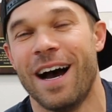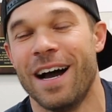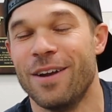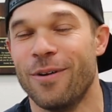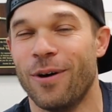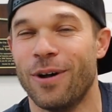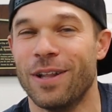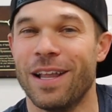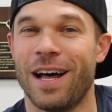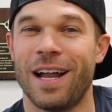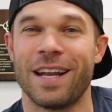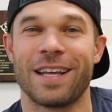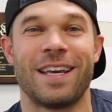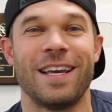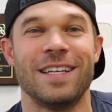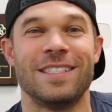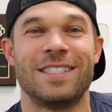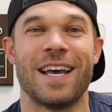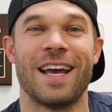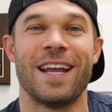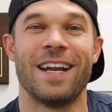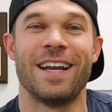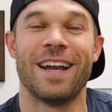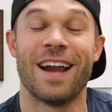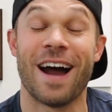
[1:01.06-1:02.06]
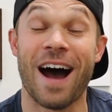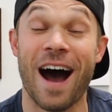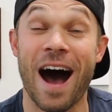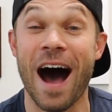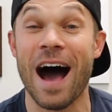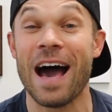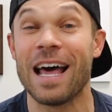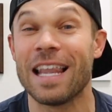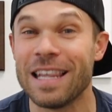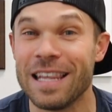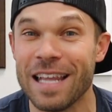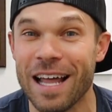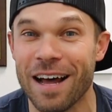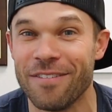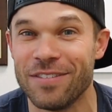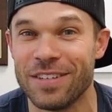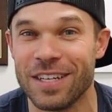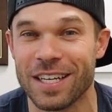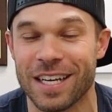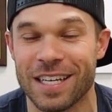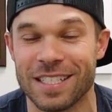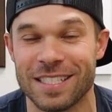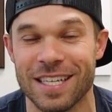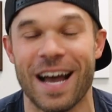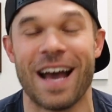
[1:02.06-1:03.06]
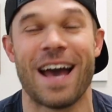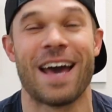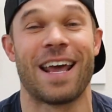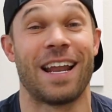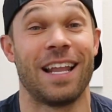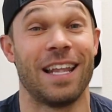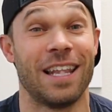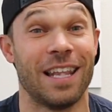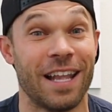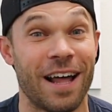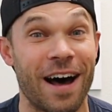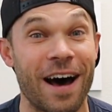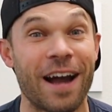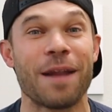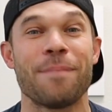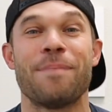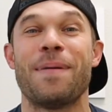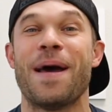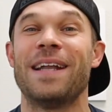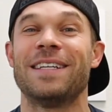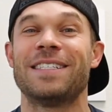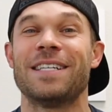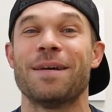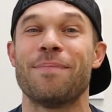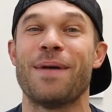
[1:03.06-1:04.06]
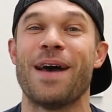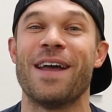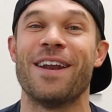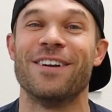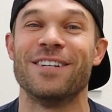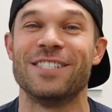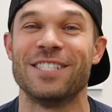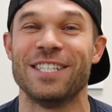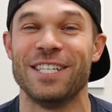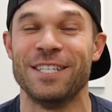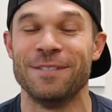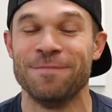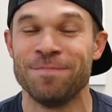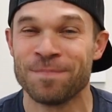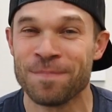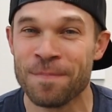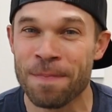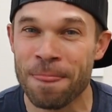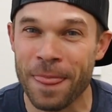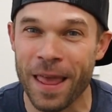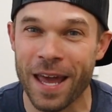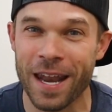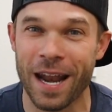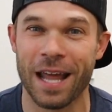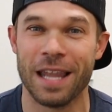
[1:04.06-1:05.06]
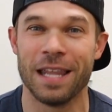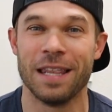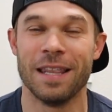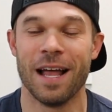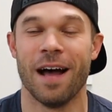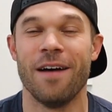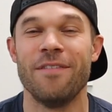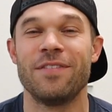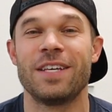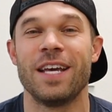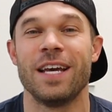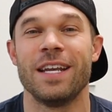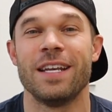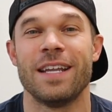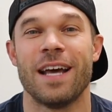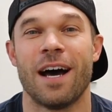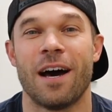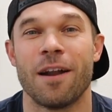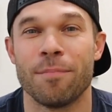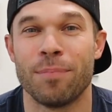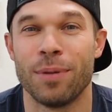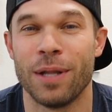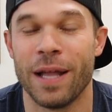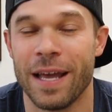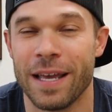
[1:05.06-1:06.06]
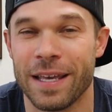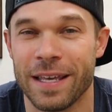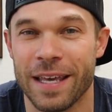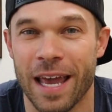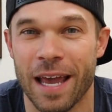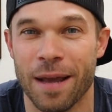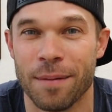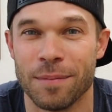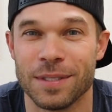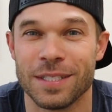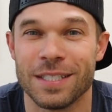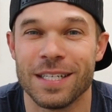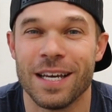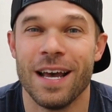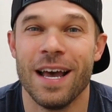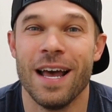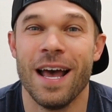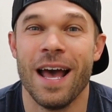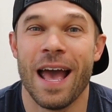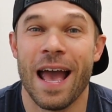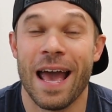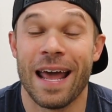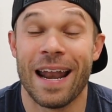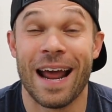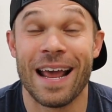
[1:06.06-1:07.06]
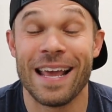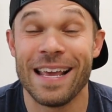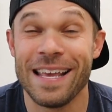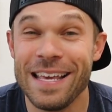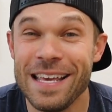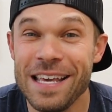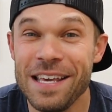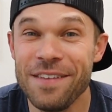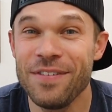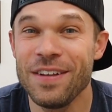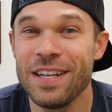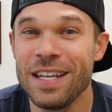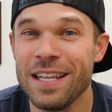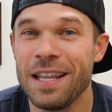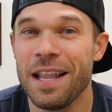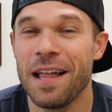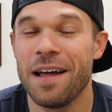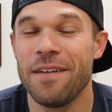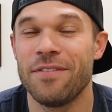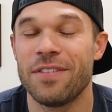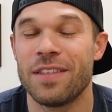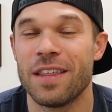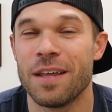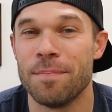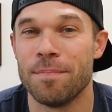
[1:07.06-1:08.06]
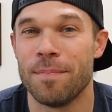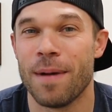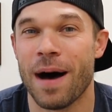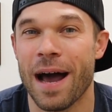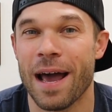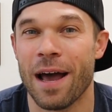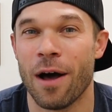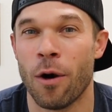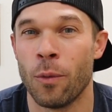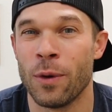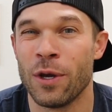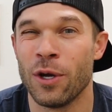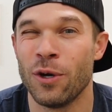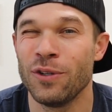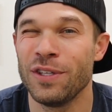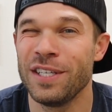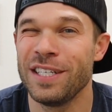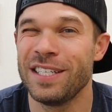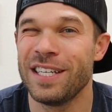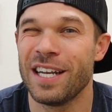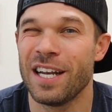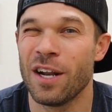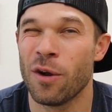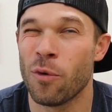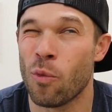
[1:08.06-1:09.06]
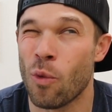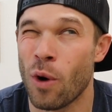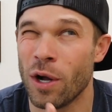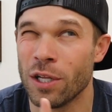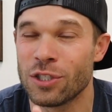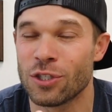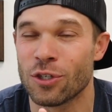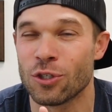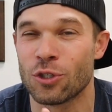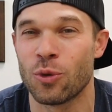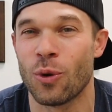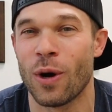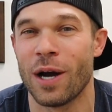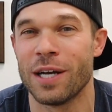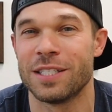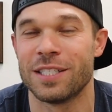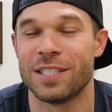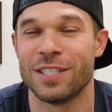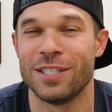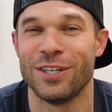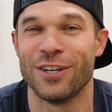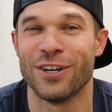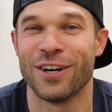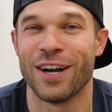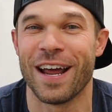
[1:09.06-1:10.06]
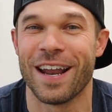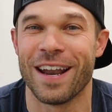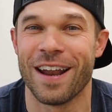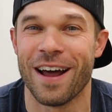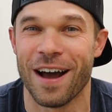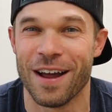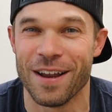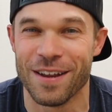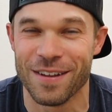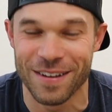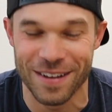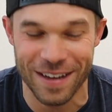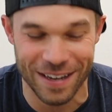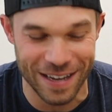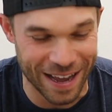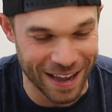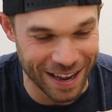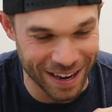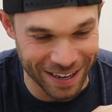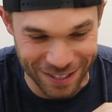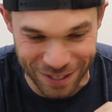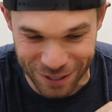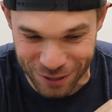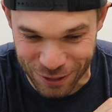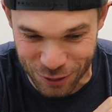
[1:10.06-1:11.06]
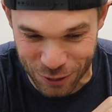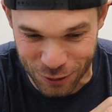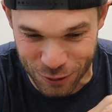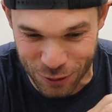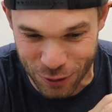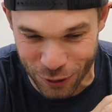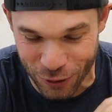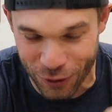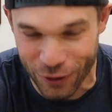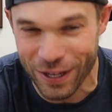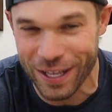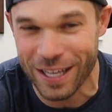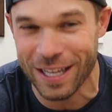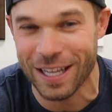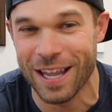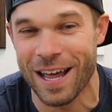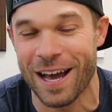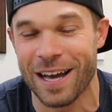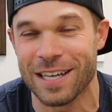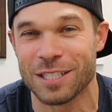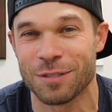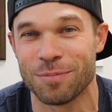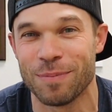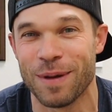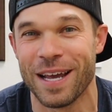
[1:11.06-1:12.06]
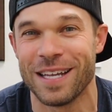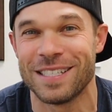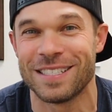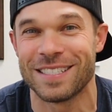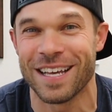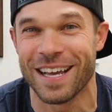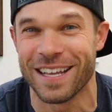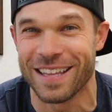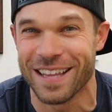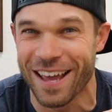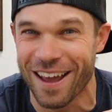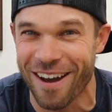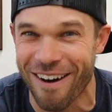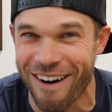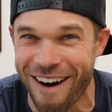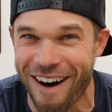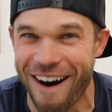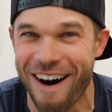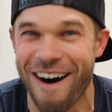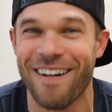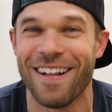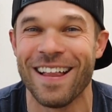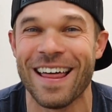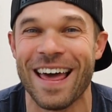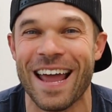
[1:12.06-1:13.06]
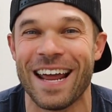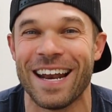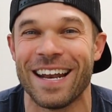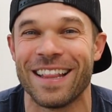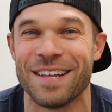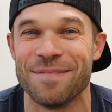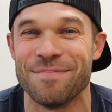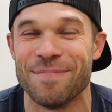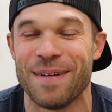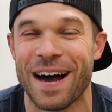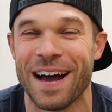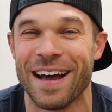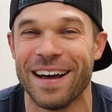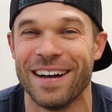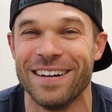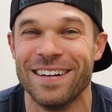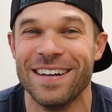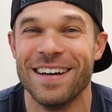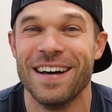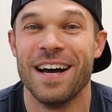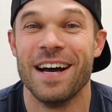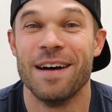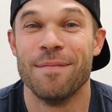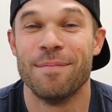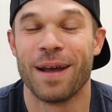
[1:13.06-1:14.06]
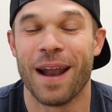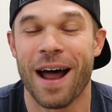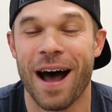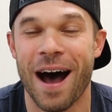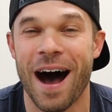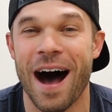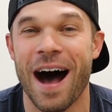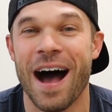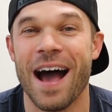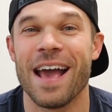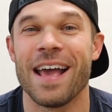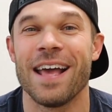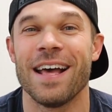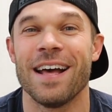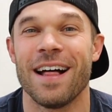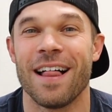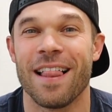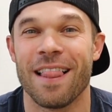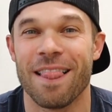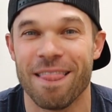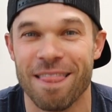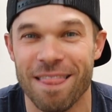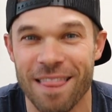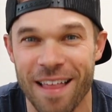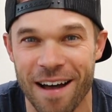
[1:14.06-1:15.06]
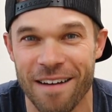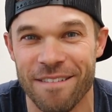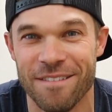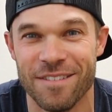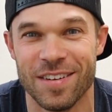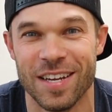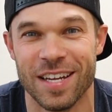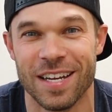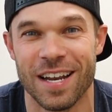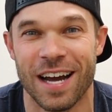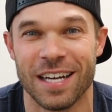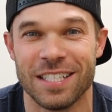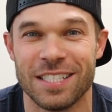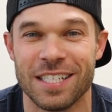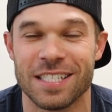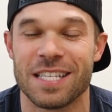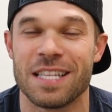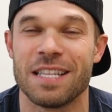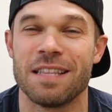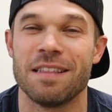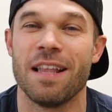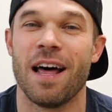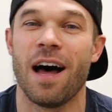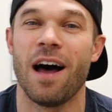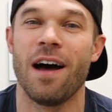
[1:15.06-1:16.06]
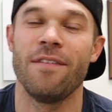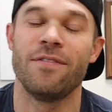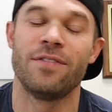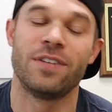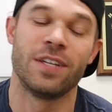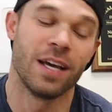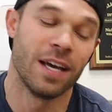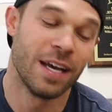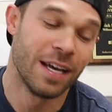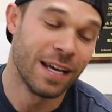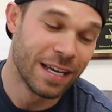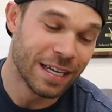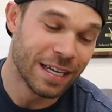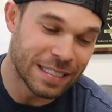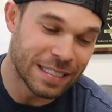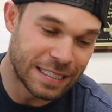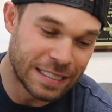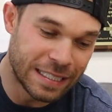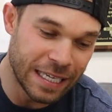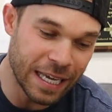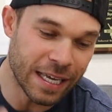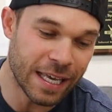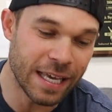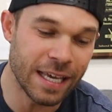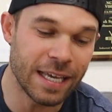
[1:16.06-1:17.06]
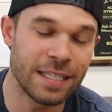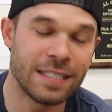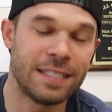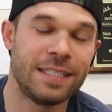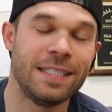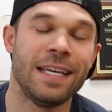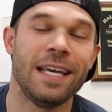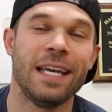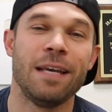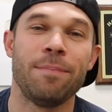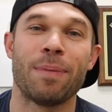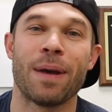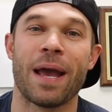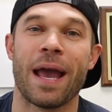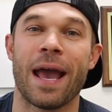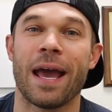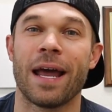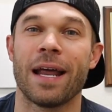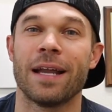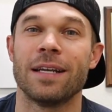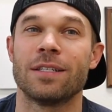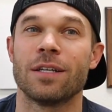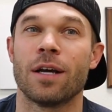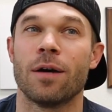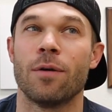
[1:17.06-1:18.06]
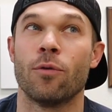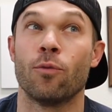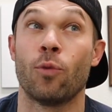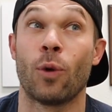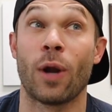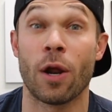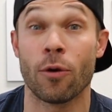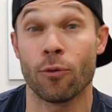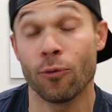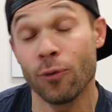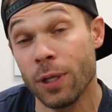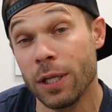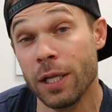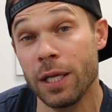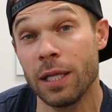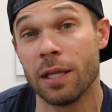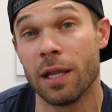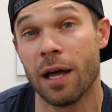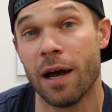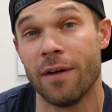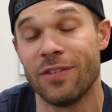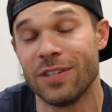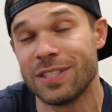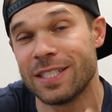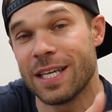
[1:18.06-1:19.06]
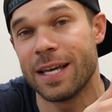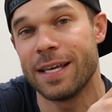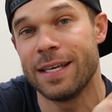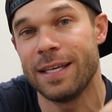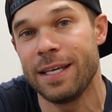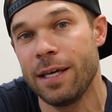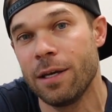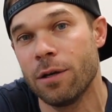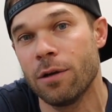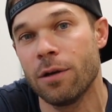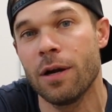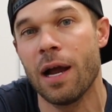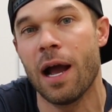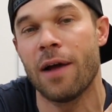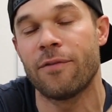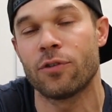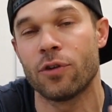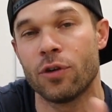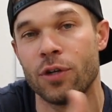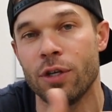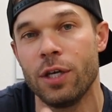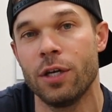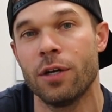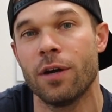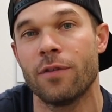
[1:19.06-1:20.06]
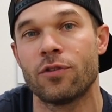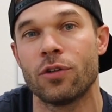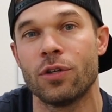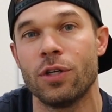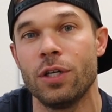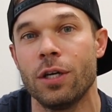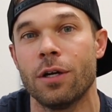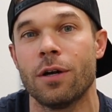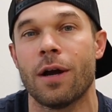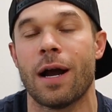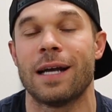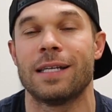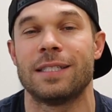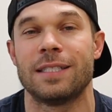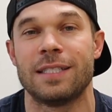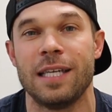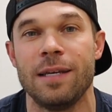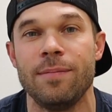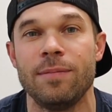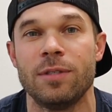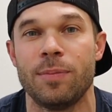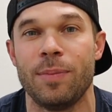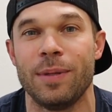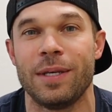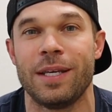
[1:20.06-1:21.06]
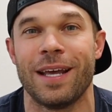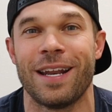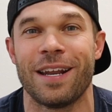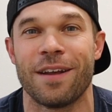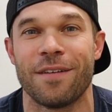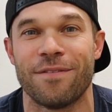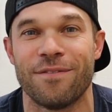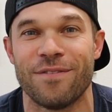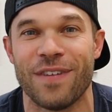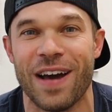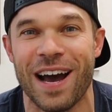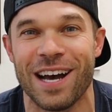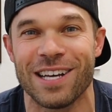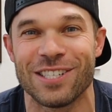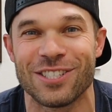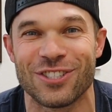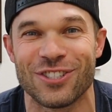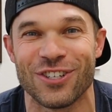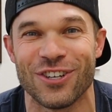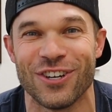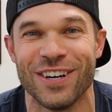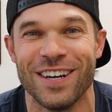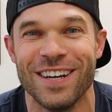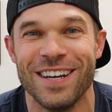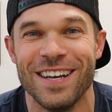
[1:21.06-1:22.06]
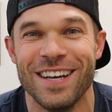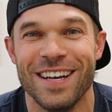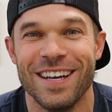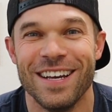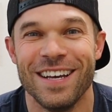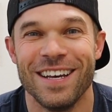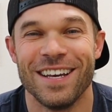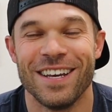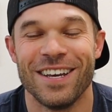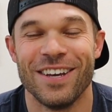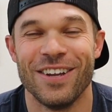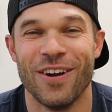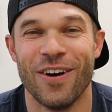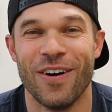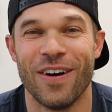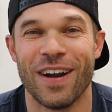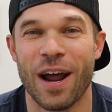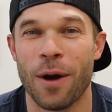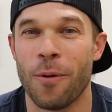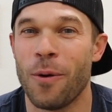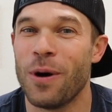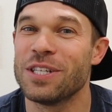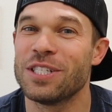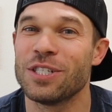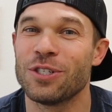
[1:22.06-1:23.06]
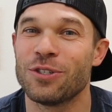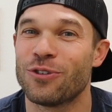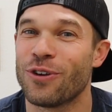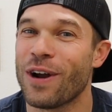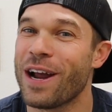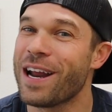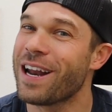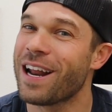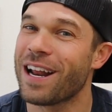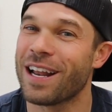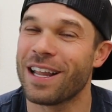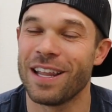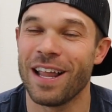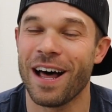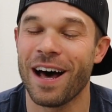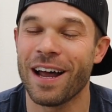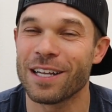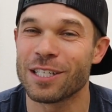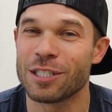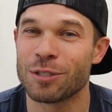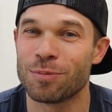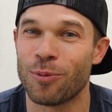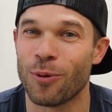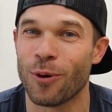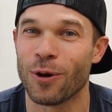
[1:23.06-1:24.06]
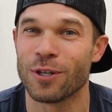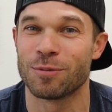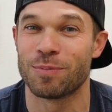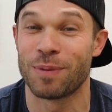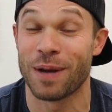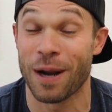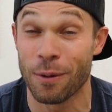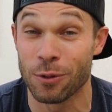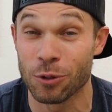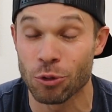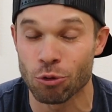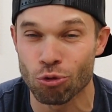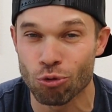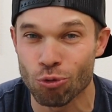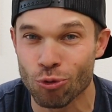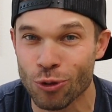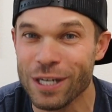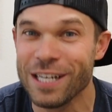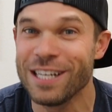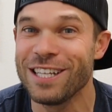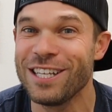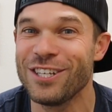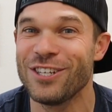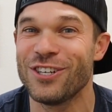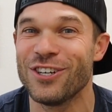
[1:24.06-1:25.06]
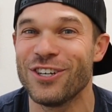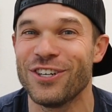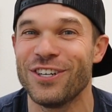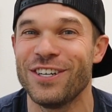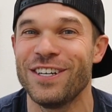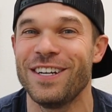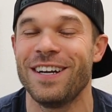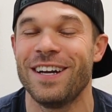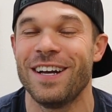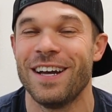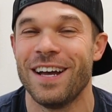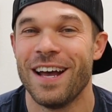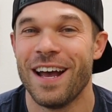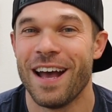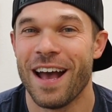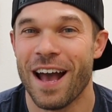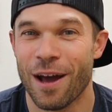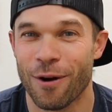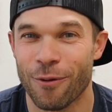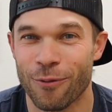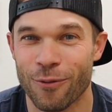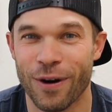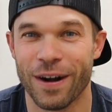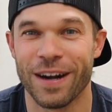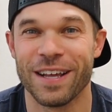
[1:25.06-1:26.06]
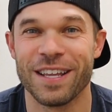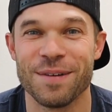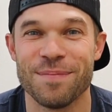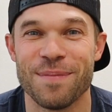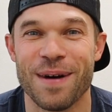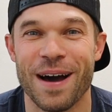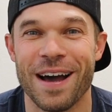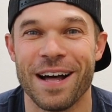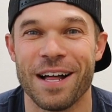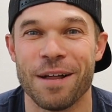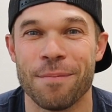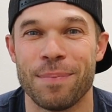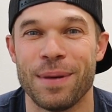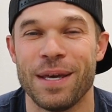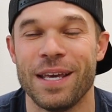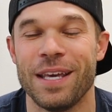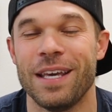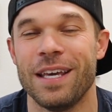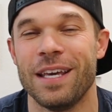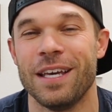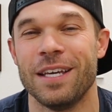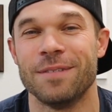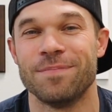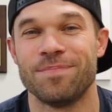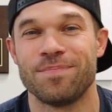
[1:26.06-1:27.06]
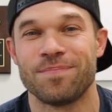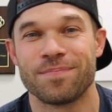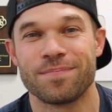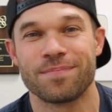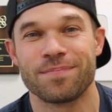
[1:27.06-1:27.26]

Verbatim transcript: I know a lot of kids hated it. I loved it because I had a lot of pent up energy and I loved getting out and playing games. And I even loved the mile. We only did it once or twice a year and I had 30 classmates and they all hated the mile, but I loved it. I just loved digging deep. And what I really loved is that year after year after year, I seemed to be getting faster. You know, and I wasn't great at a lot of sports, but I was really good at running the mile in PE.